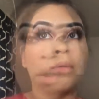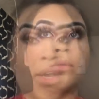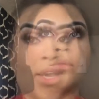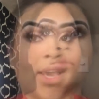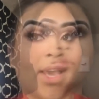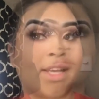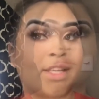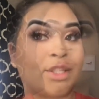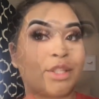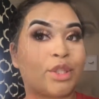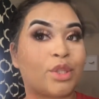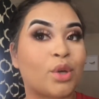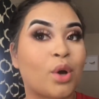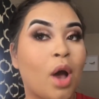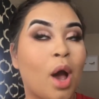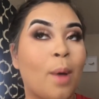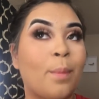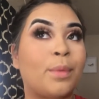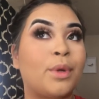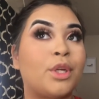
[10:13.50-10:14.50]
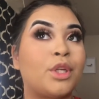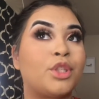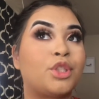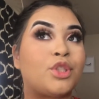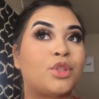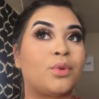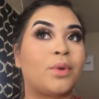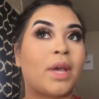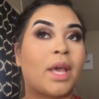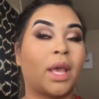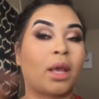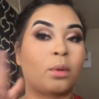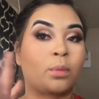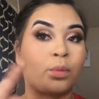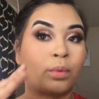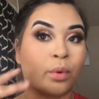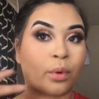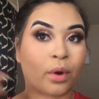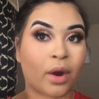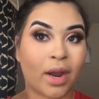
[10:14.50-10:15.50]
Okay, so I'm gonna do a
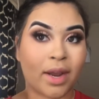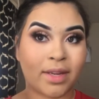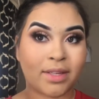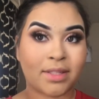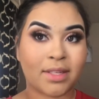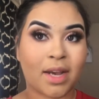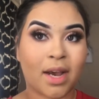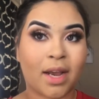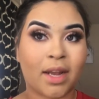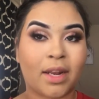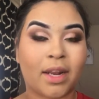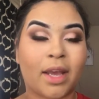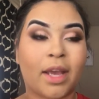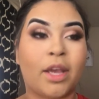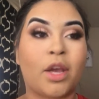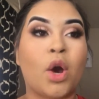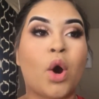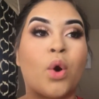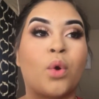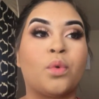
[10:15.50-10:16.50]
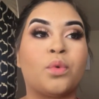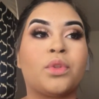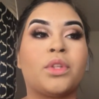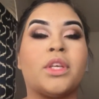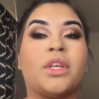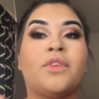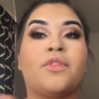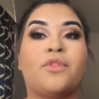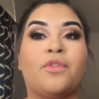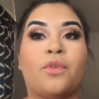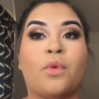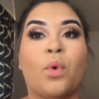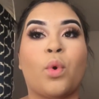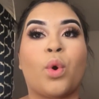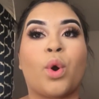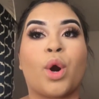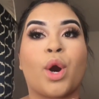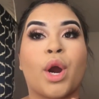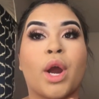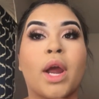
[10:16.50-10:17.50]
bright highlight only
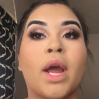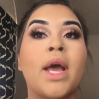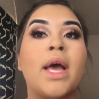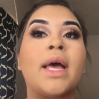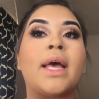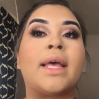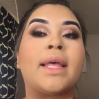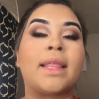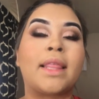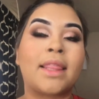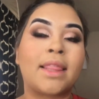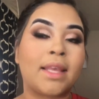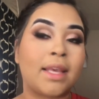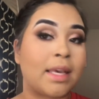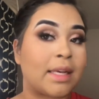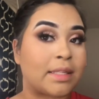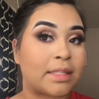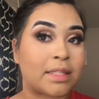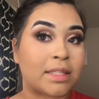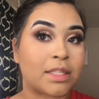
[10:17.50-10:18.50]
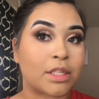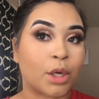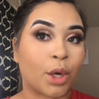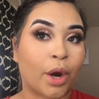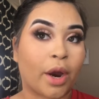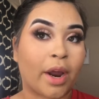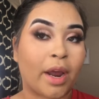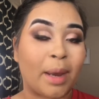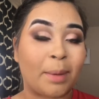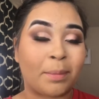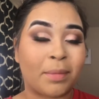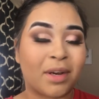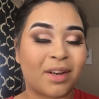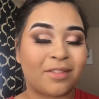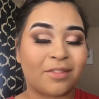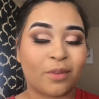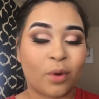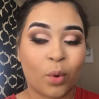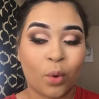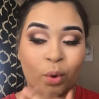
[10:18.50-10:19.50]
for the Instagram,
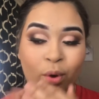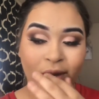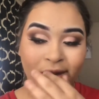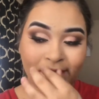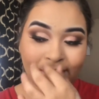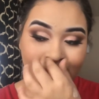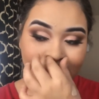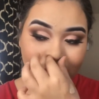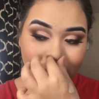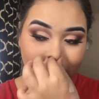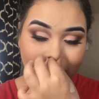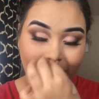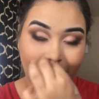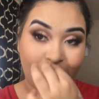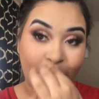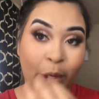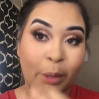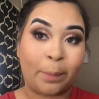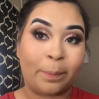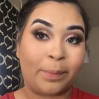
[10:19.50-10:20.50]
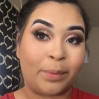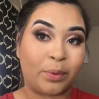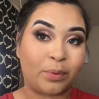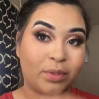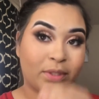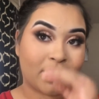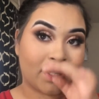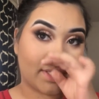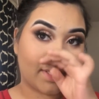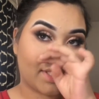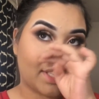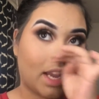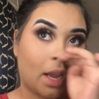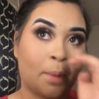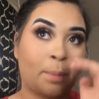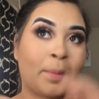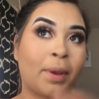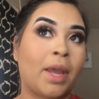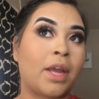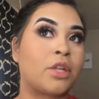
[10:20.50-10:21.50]
of course. So if your boo's gonna take
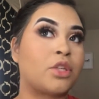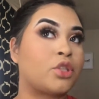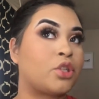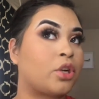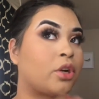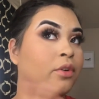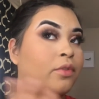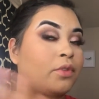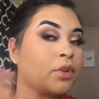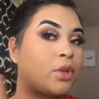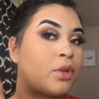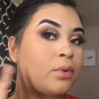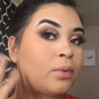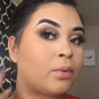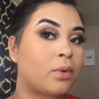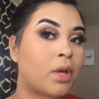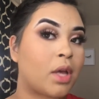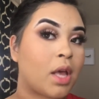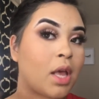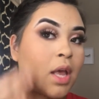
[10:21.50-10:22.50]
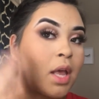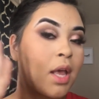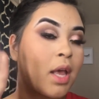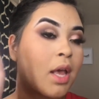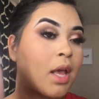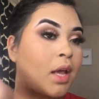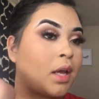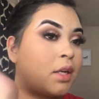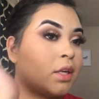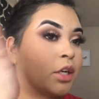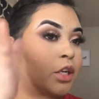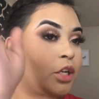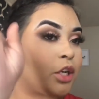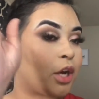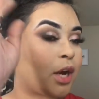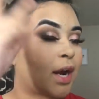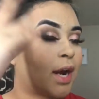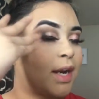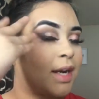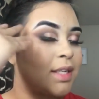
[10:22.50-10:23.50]
a picture of you, and in
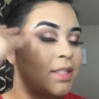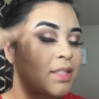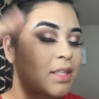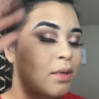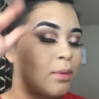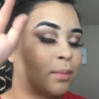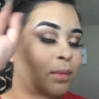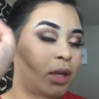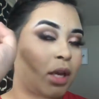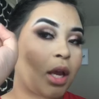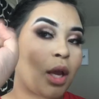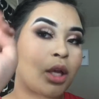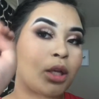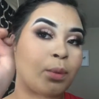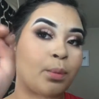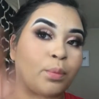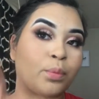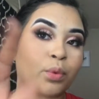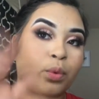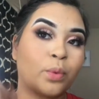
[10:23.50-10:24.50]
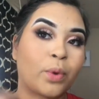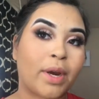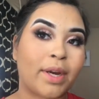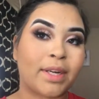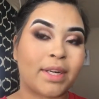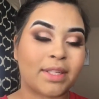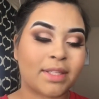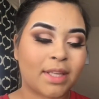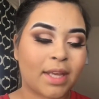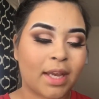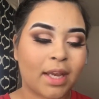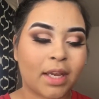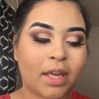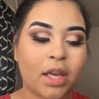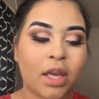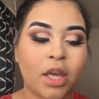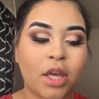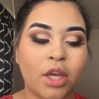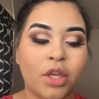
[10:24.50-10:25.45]
your head it's gonna be bright as heck.